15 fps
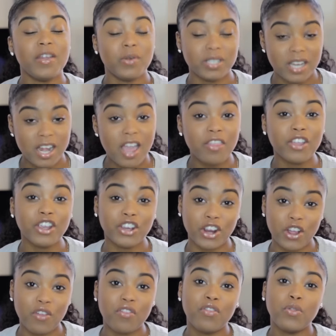There was another
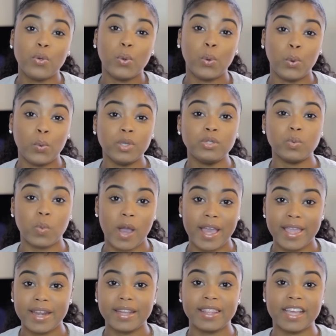girl who was
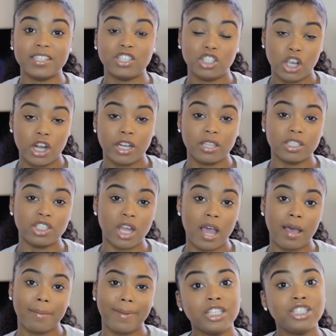white that started the
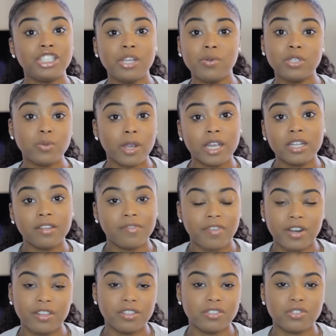job. She was working the
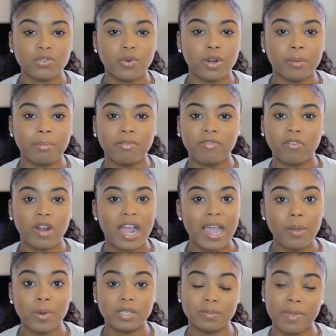front of the store before I
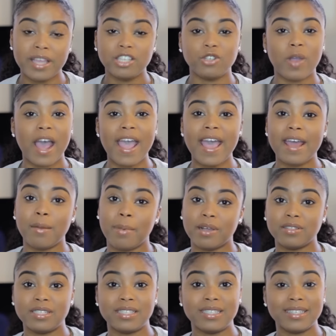was. Mind you, I had
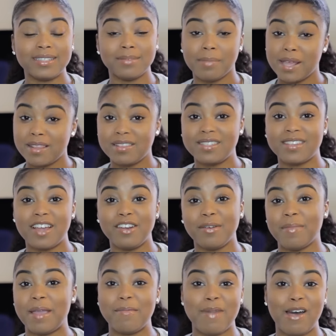about 6 months under
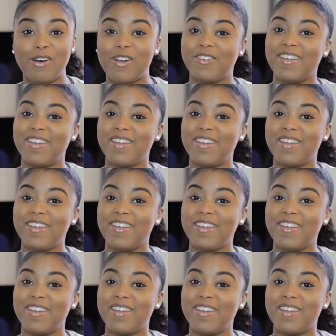my belt